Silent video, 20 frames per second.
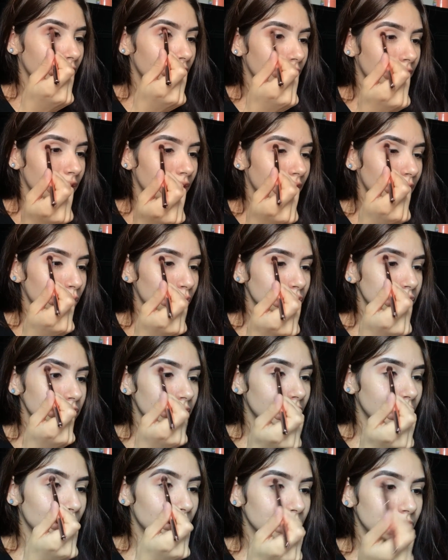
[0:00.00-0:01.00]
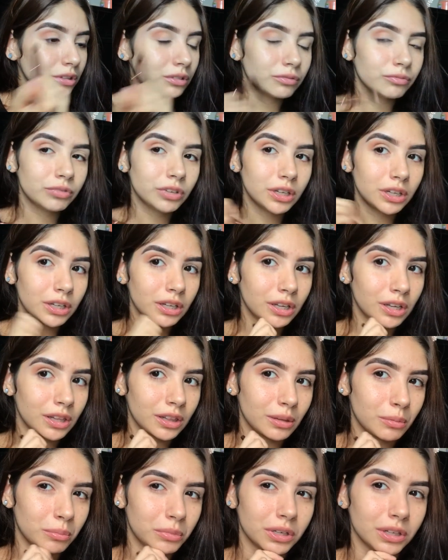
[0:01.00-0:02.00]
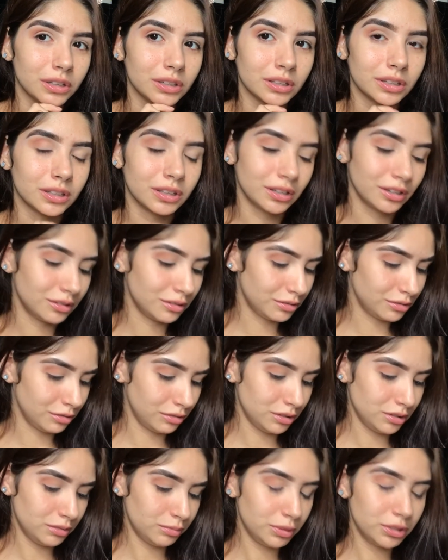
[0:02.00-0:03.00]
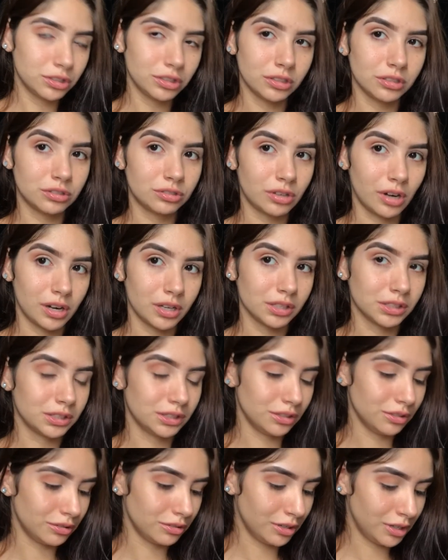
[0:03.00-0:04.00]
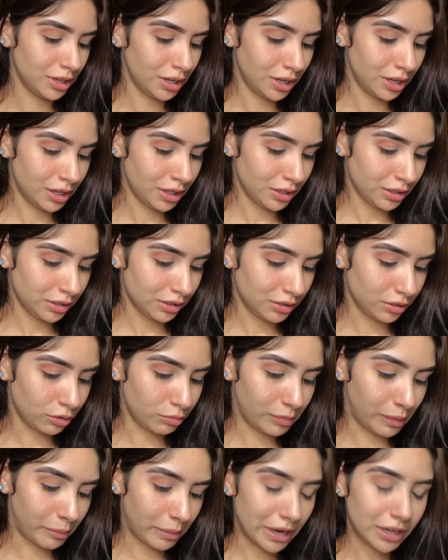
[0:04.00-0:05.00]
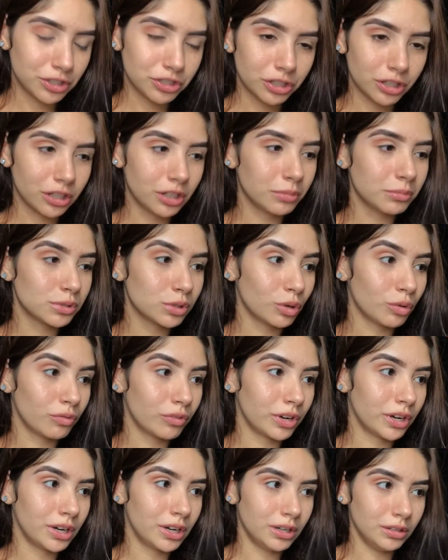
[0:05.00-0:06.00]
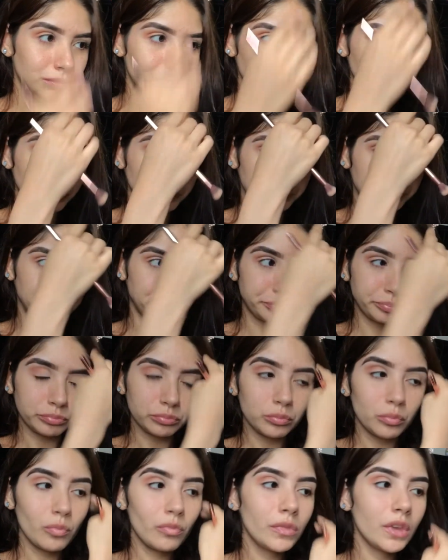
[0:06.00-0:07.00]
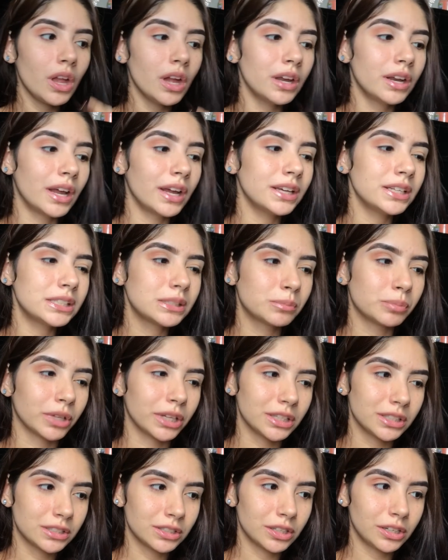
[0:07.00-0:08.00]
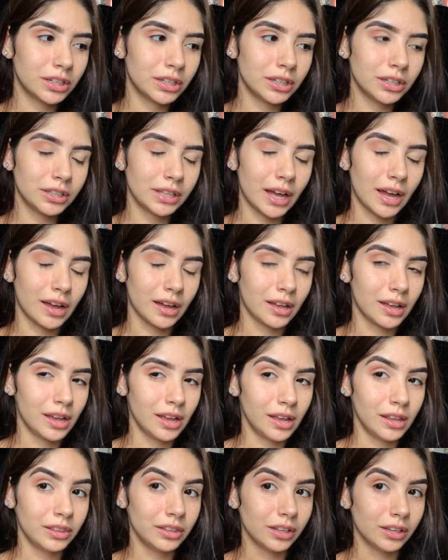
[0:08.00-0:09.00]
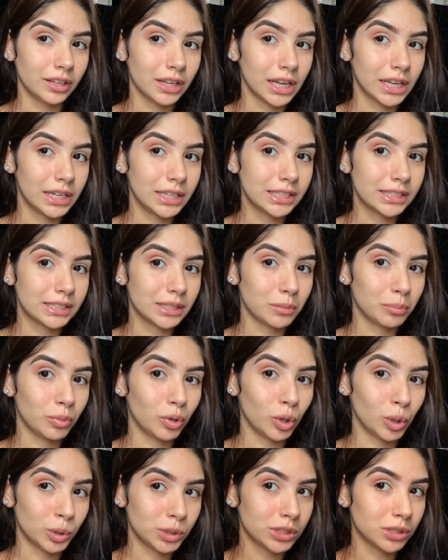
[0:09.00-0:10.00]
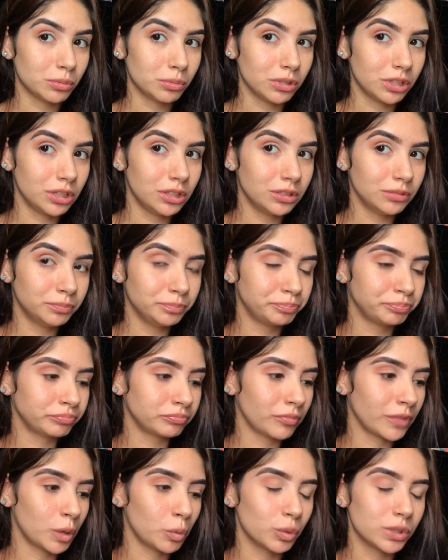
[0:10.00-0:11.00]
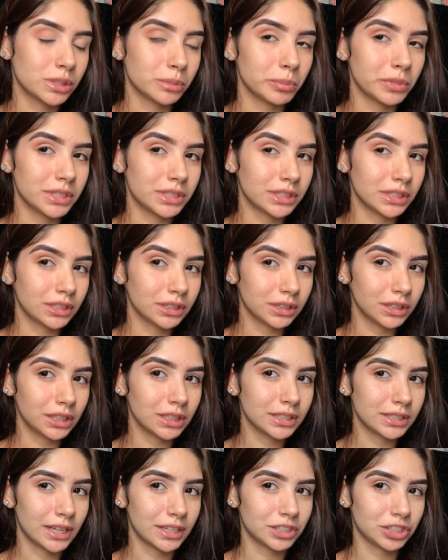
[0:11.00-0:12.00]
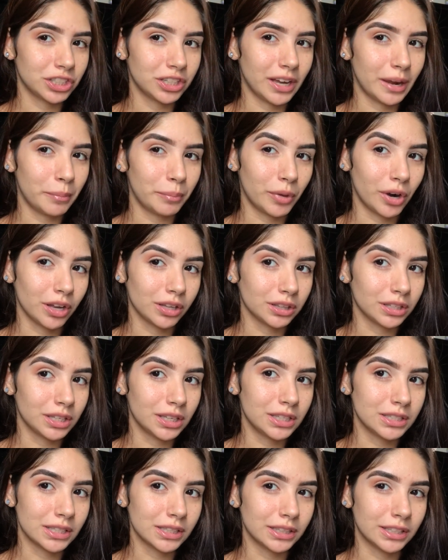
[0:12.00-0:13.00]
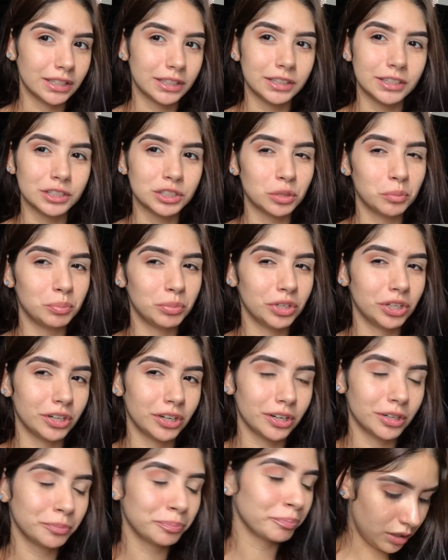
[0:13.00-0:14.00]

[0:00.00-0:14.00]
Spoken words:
And I was like, what the fuck? And I'm like, hell no, this bitch is trying to steal. So my manager comes over and I explained to her that the lady supposedly was missing things, that she had brought things and they disappeared.